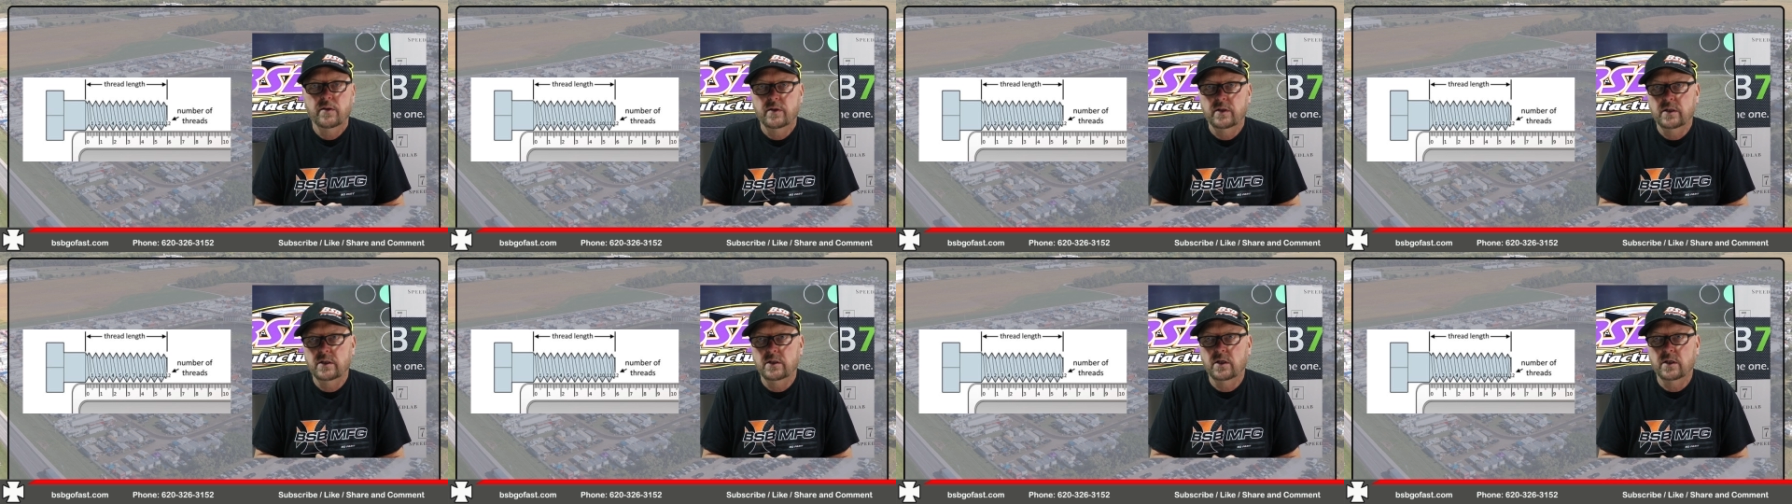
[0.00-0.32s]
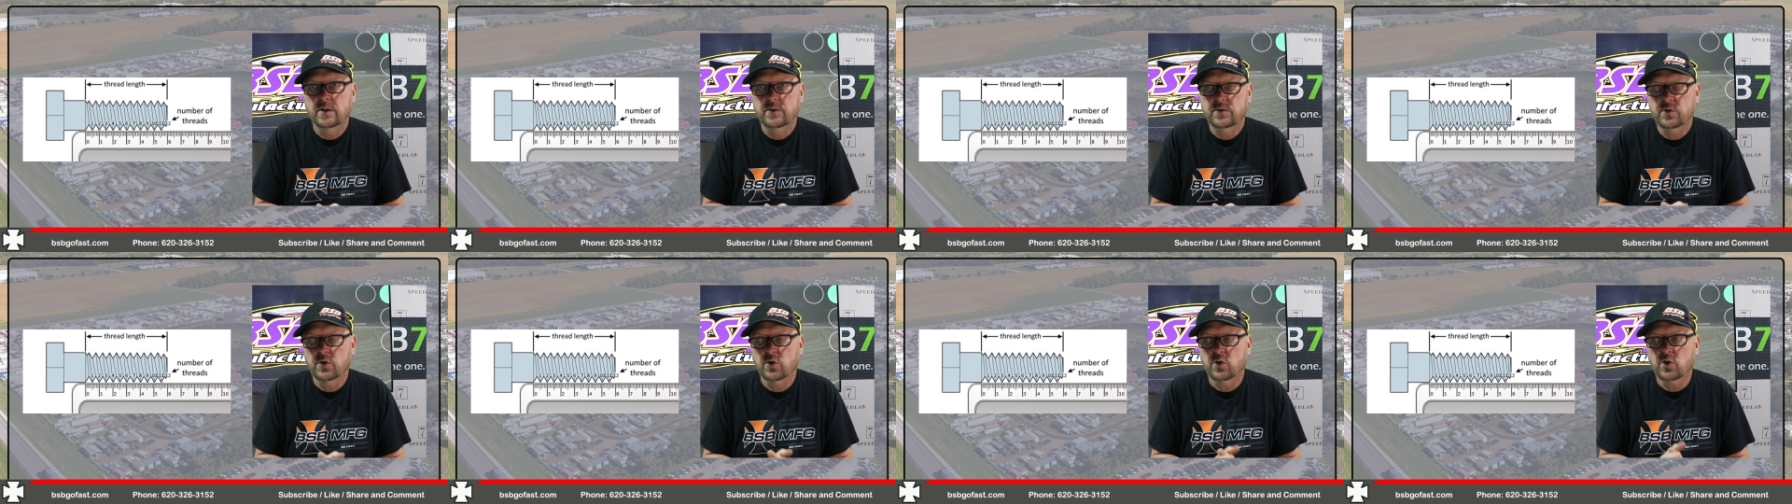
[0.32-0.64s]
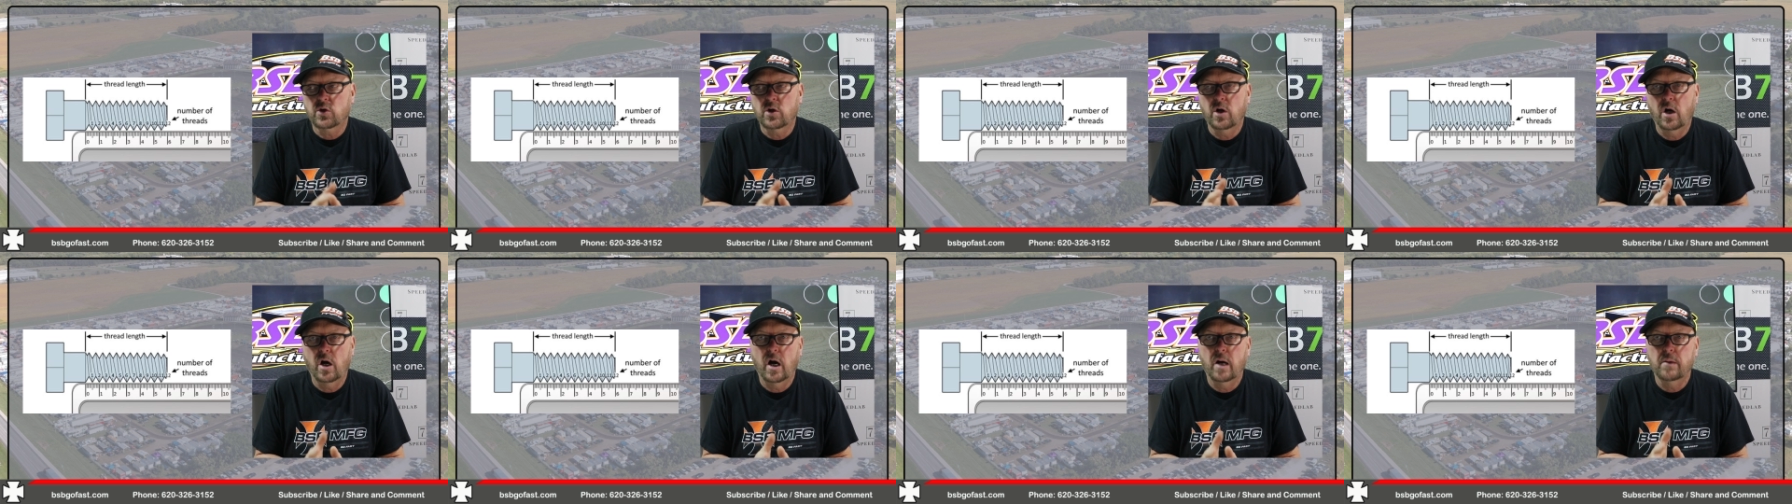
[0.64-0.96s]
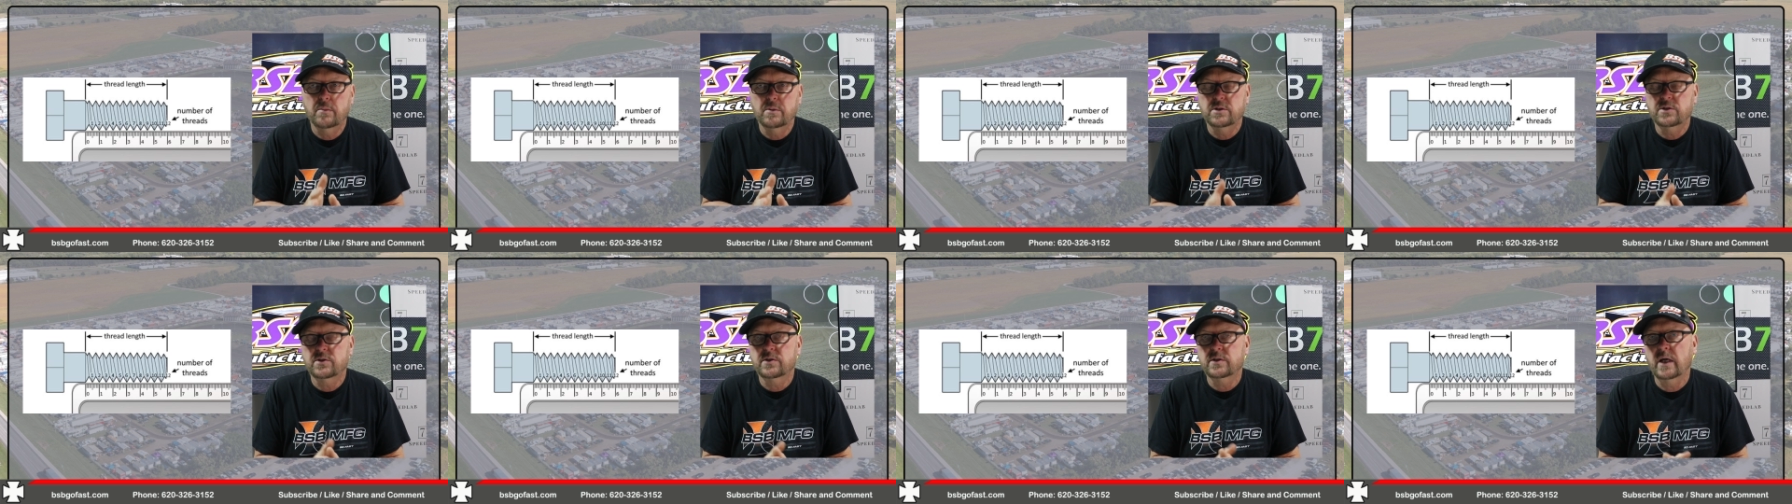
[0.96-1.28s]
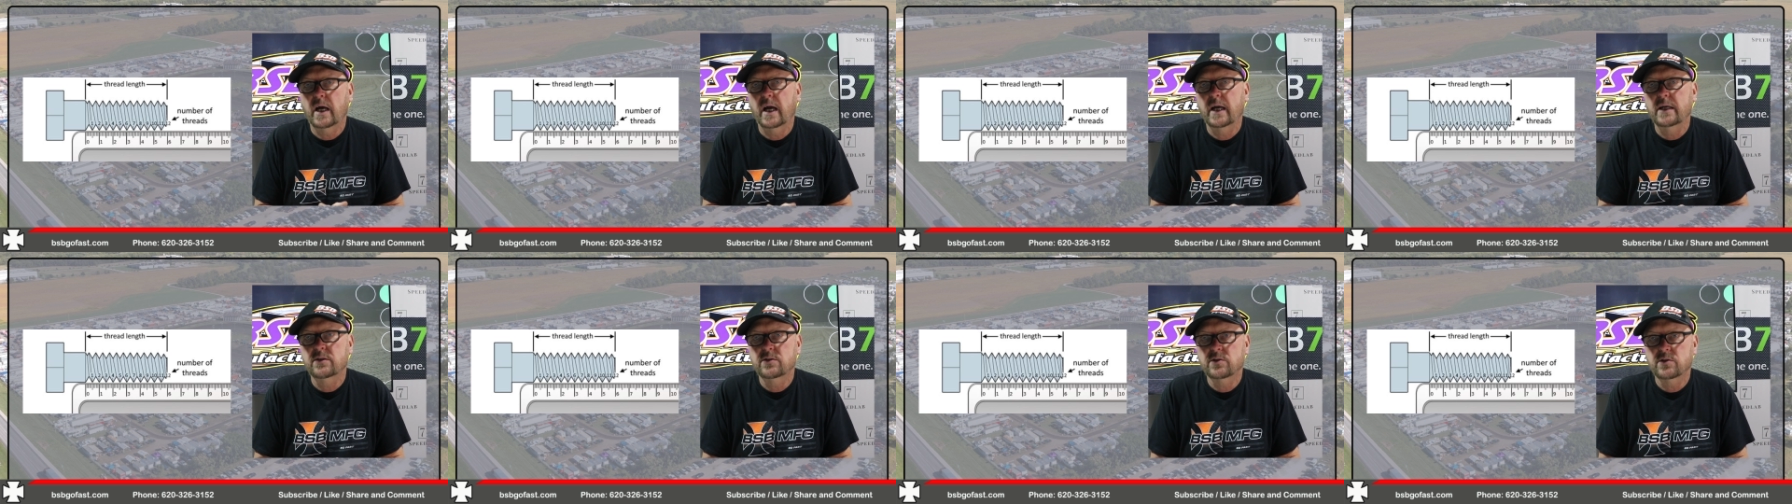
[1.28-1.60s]
These are common
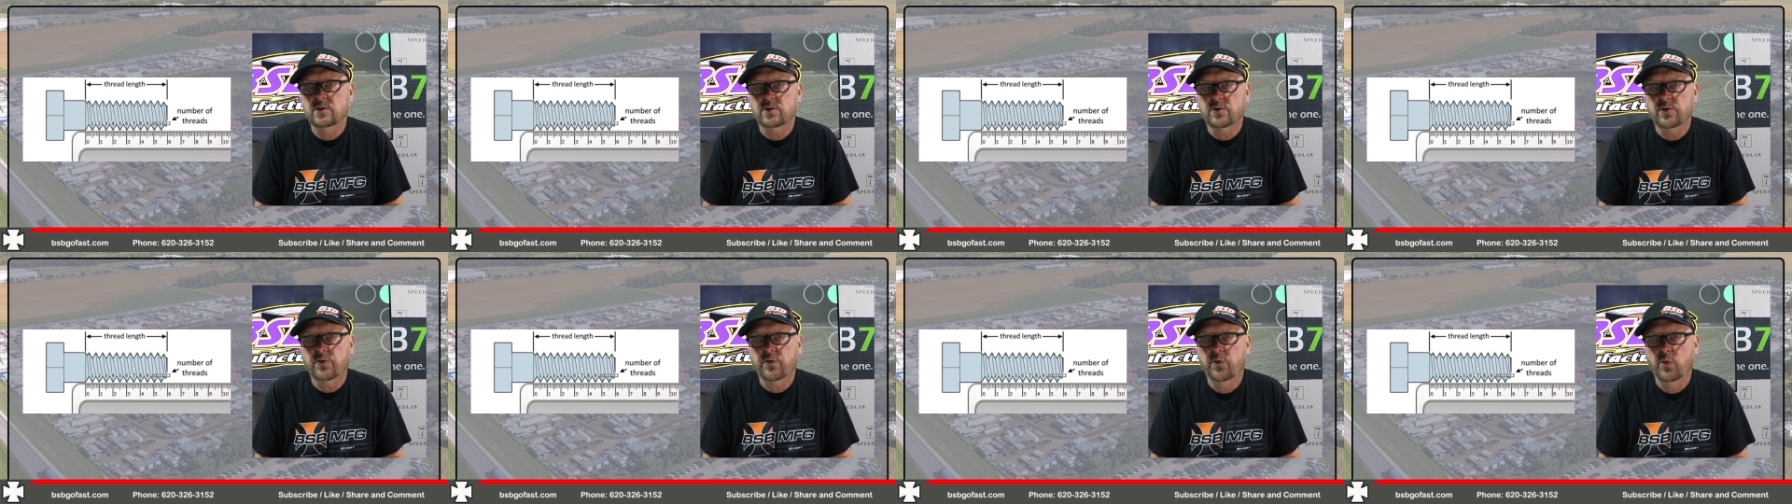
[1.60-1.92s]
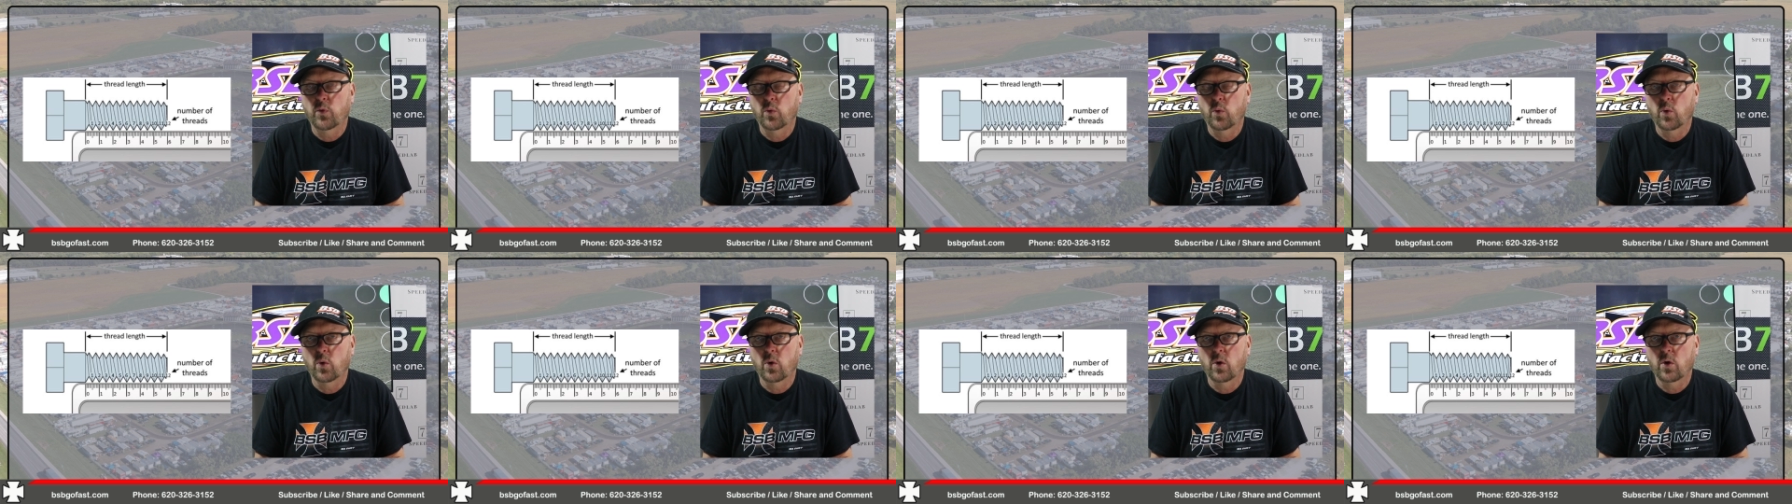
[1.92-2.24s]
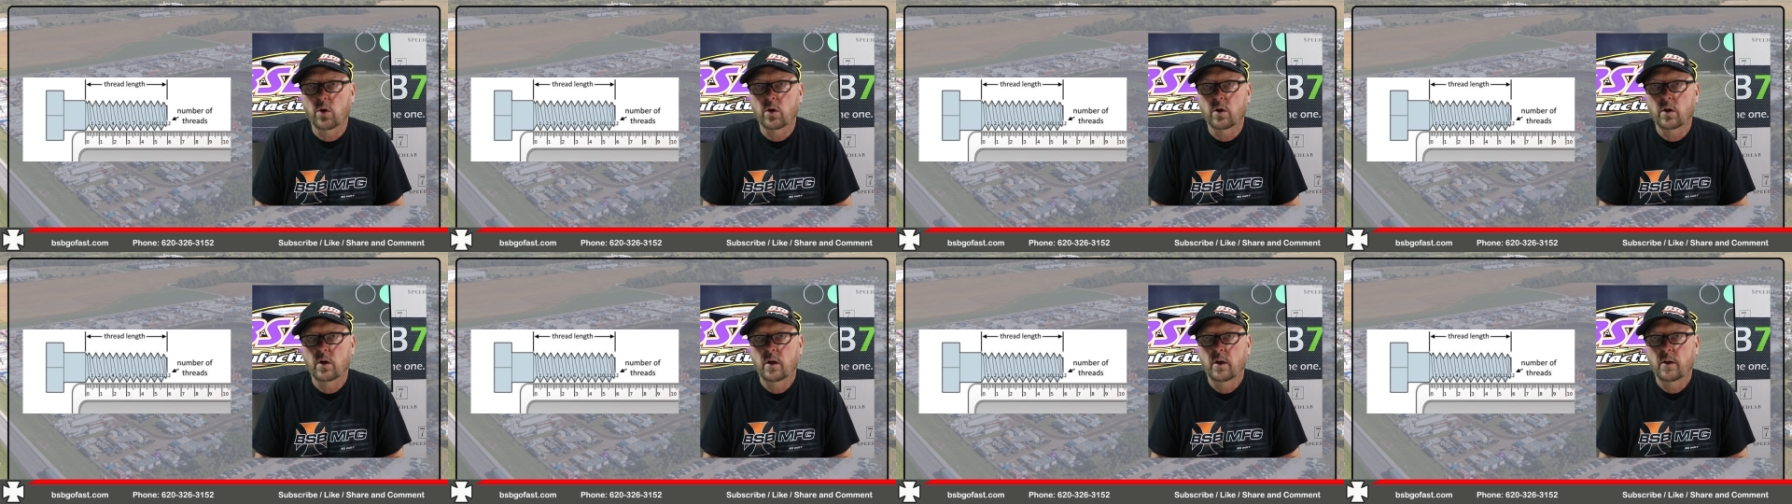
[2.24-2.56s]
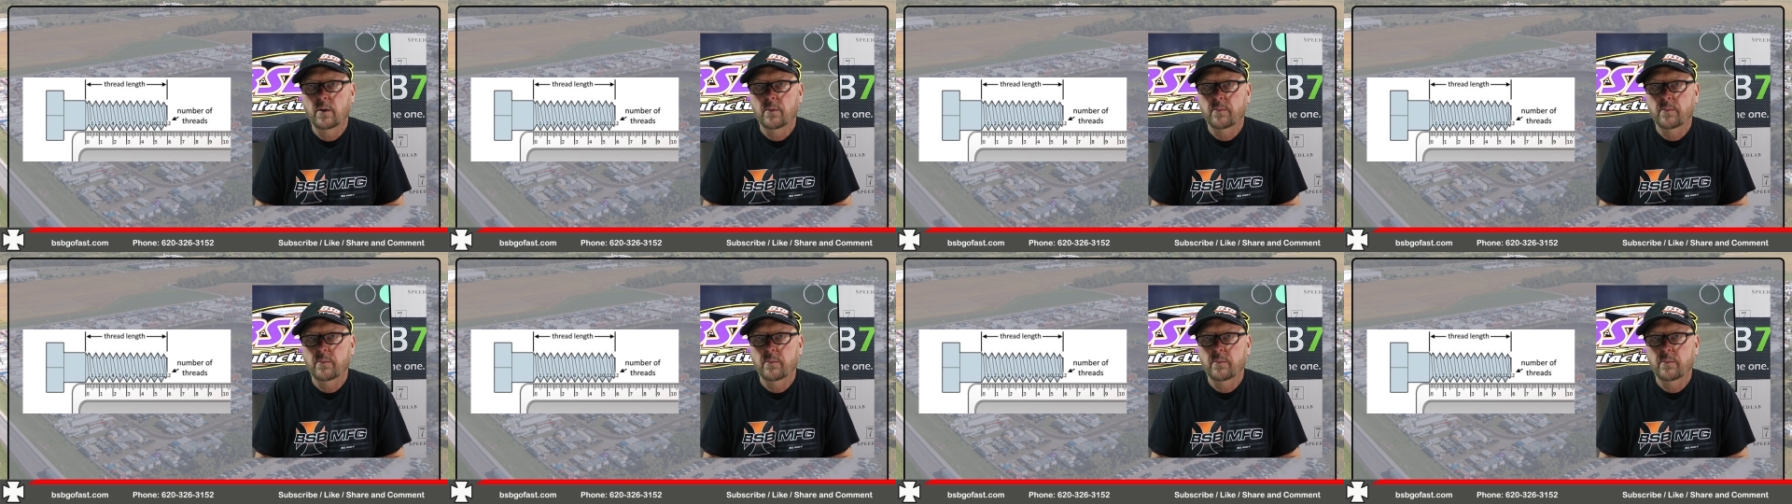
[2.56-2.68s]
sizes for